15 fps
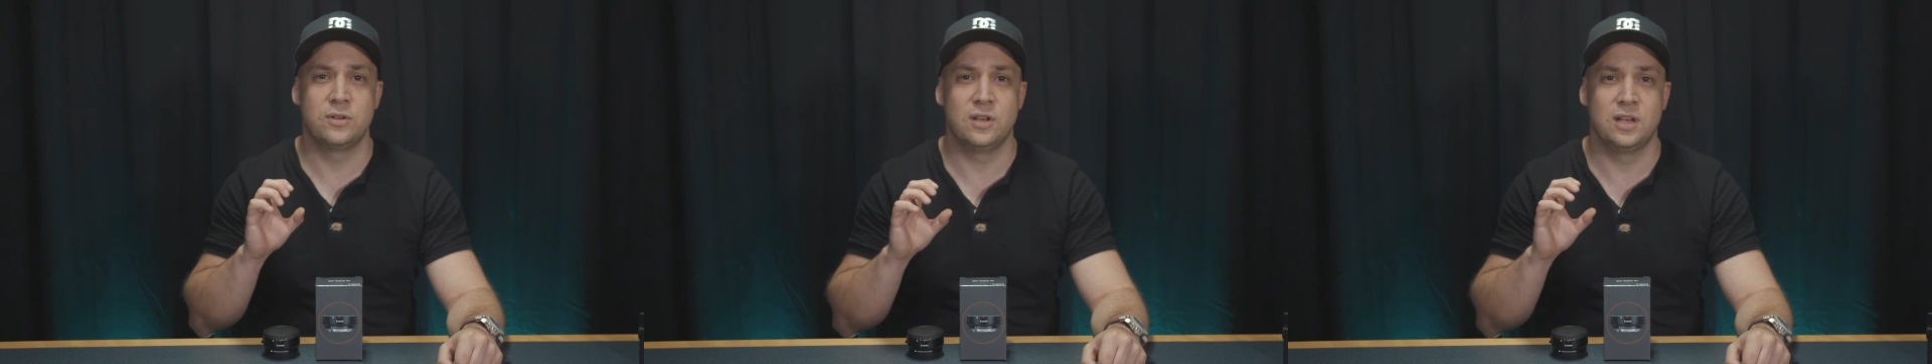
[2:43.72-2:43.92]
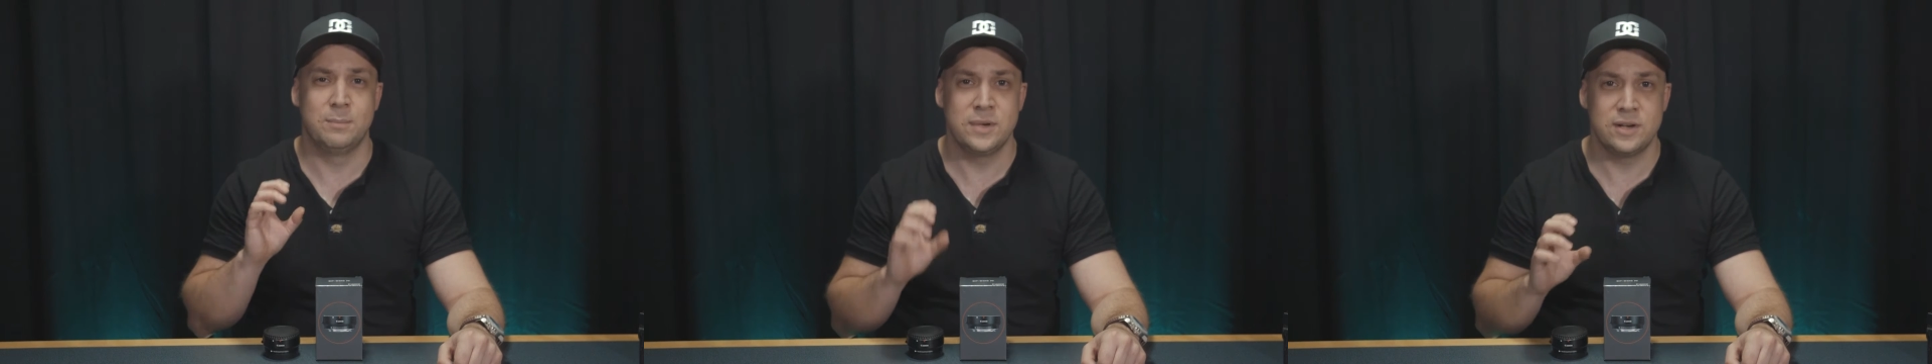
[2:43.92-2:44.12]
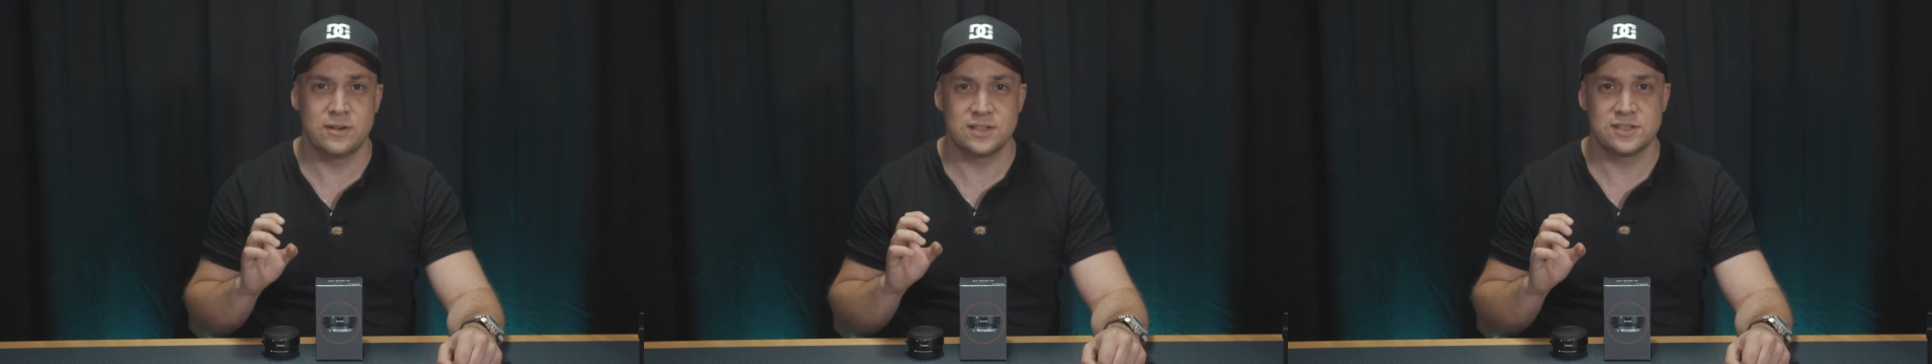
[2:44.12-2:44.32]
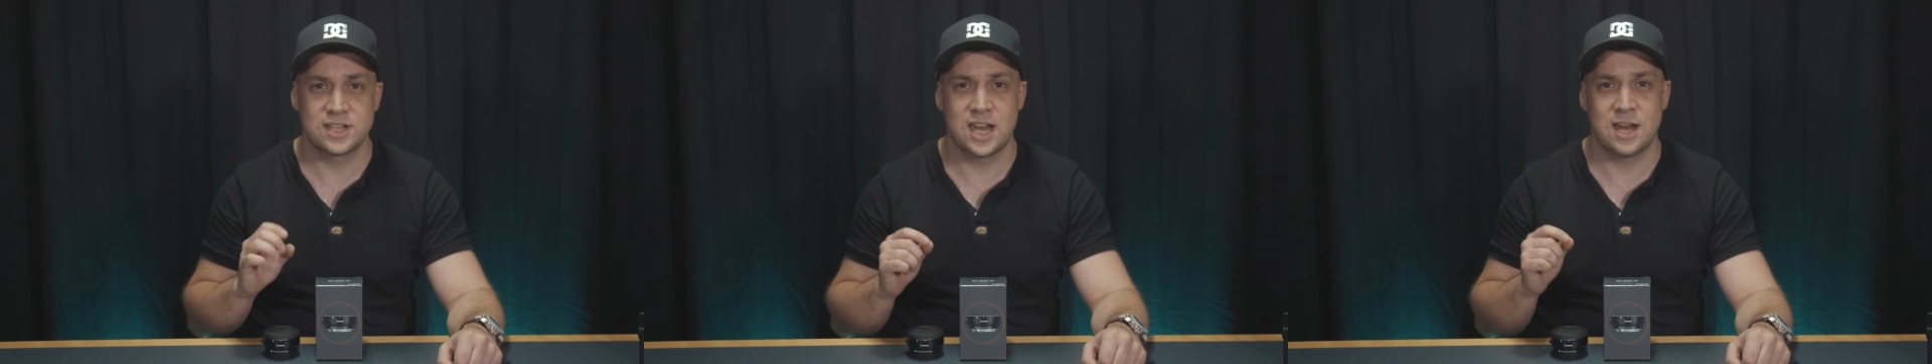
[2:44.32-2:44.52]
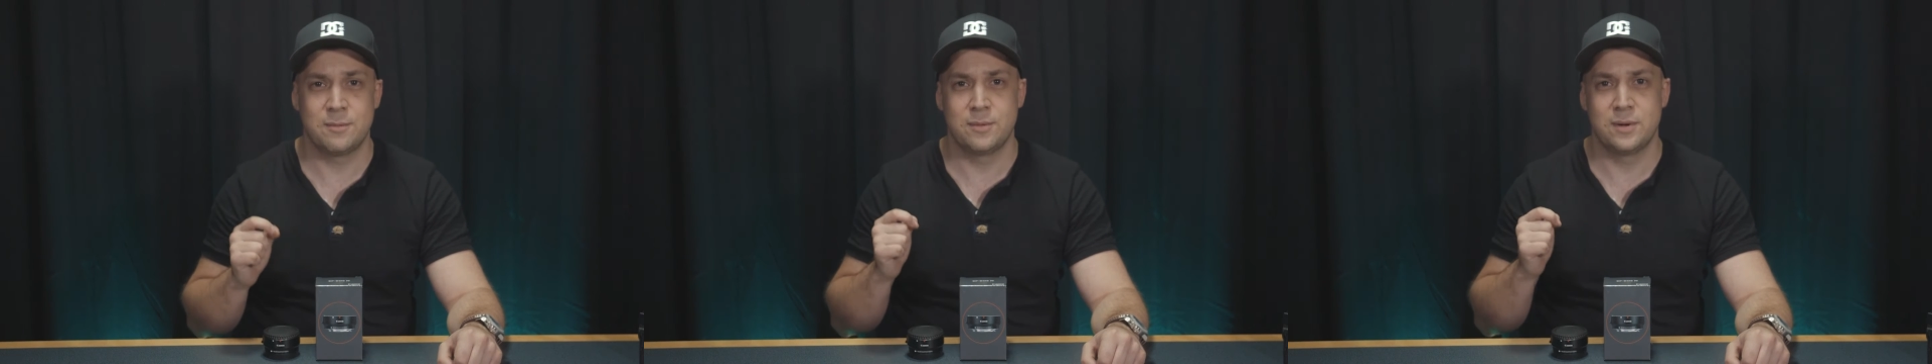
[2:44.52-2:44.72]
on your mirrorless
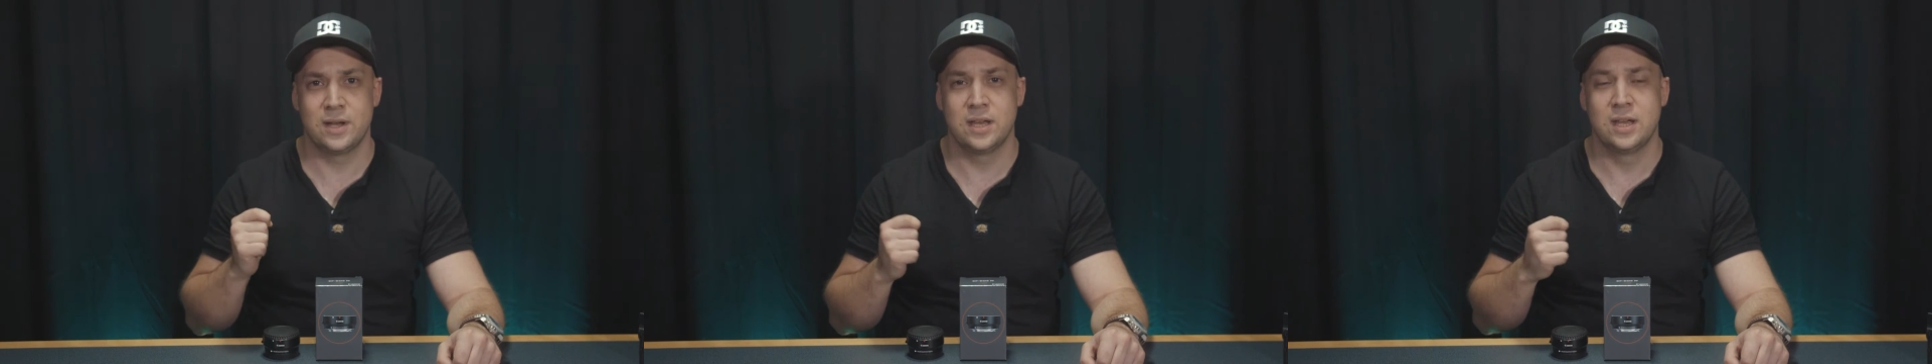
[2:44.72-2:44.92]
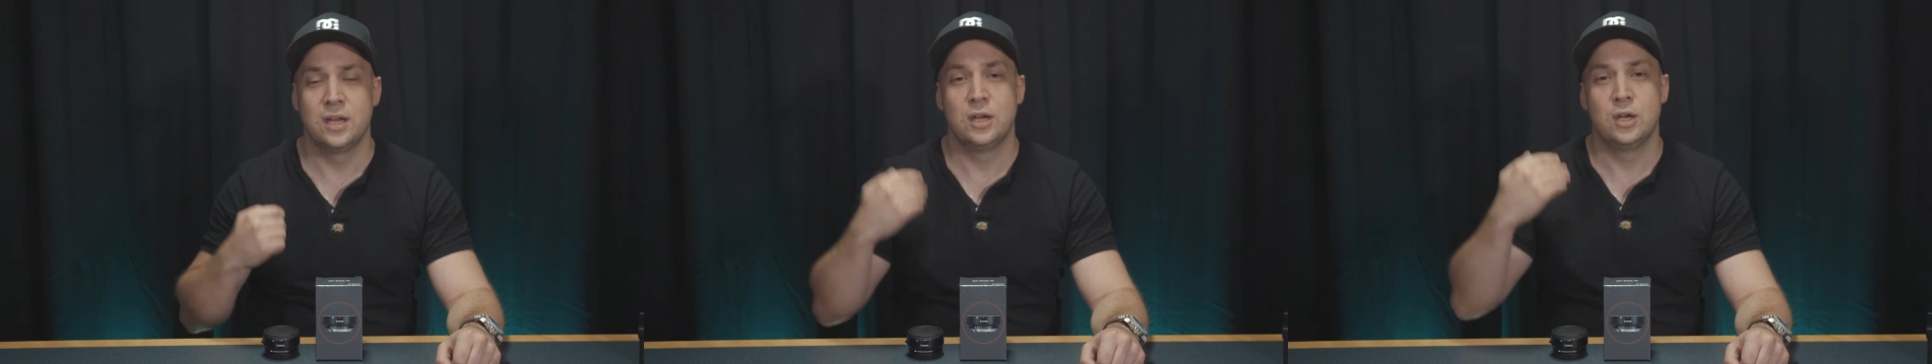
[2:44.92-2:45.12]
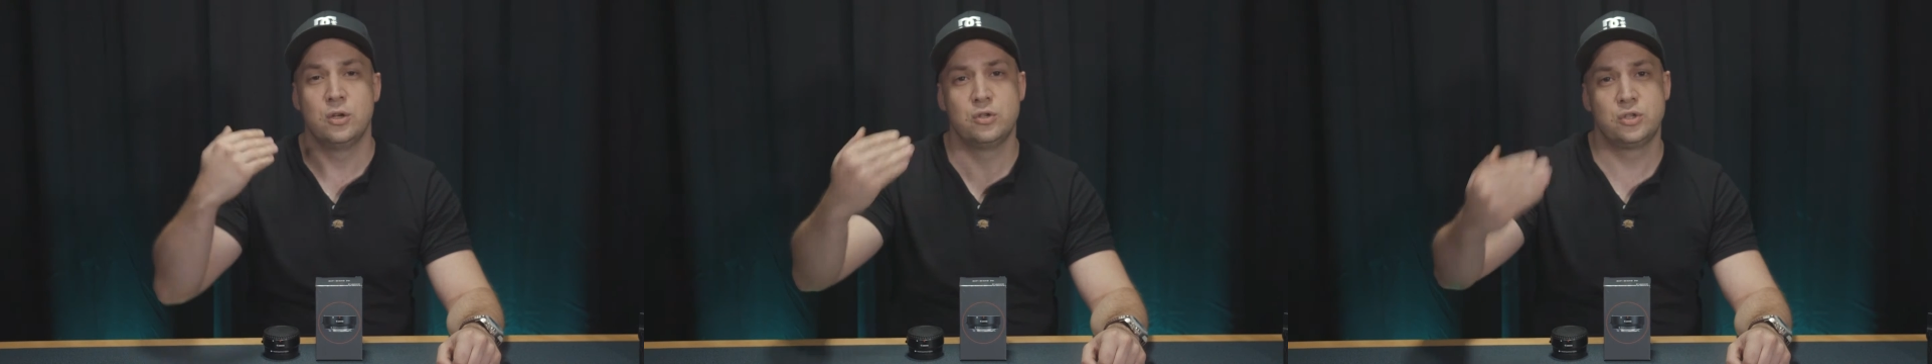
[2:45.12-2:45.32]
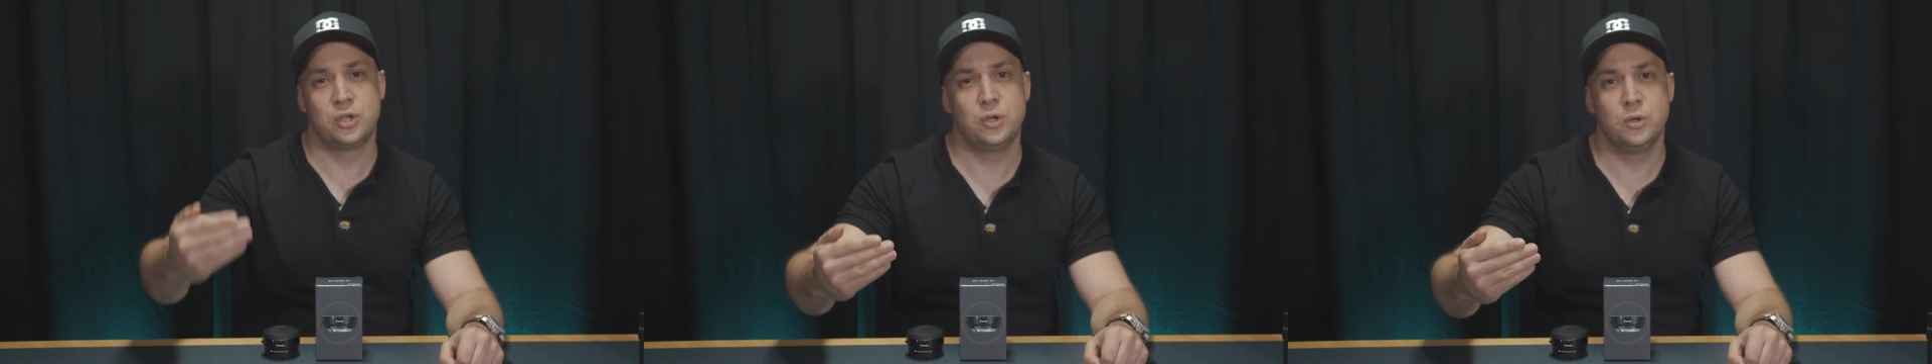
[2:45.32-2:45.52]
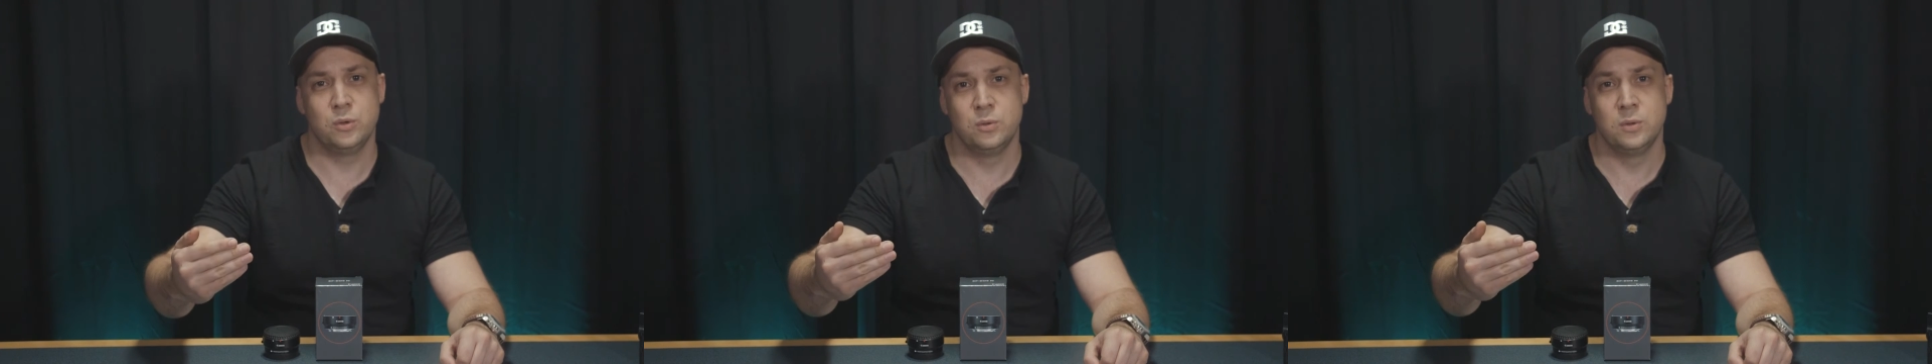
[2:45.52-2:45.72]
camera
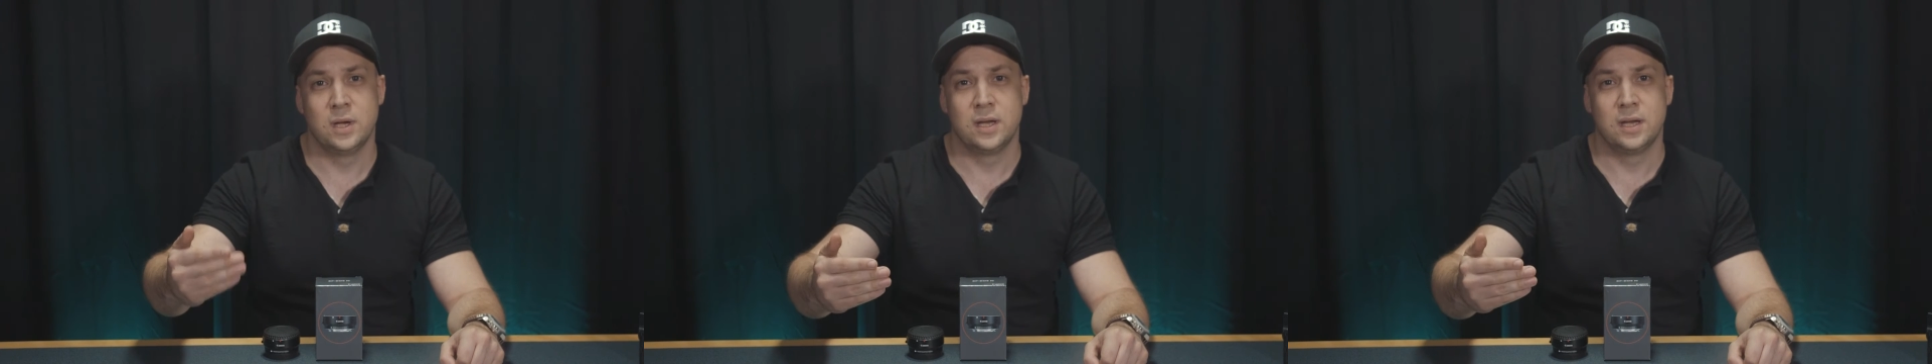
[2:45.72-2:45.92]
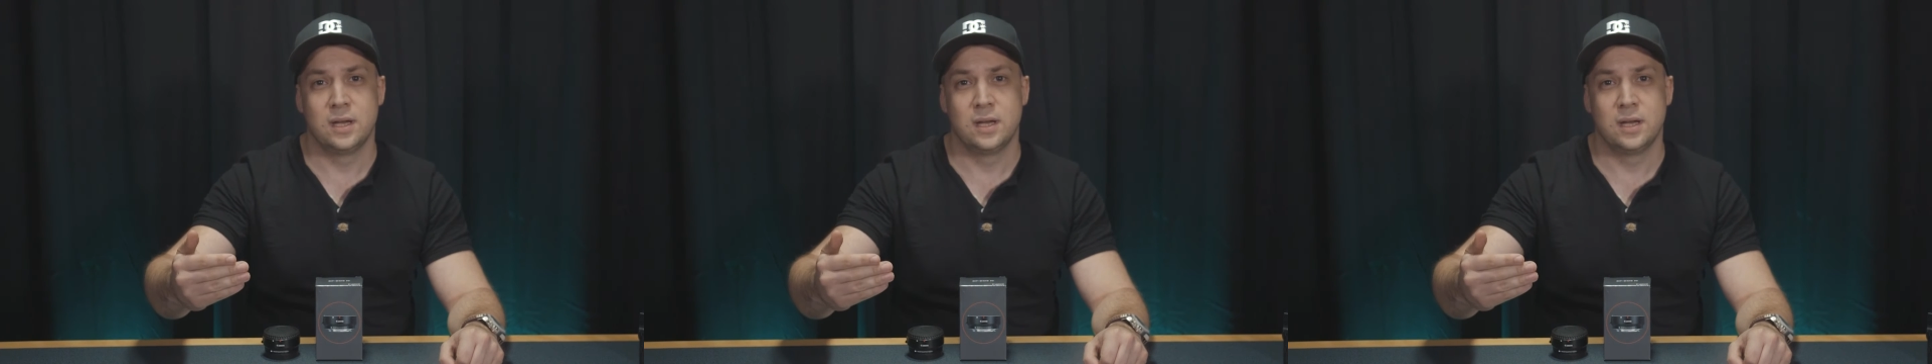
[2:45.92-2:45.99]
to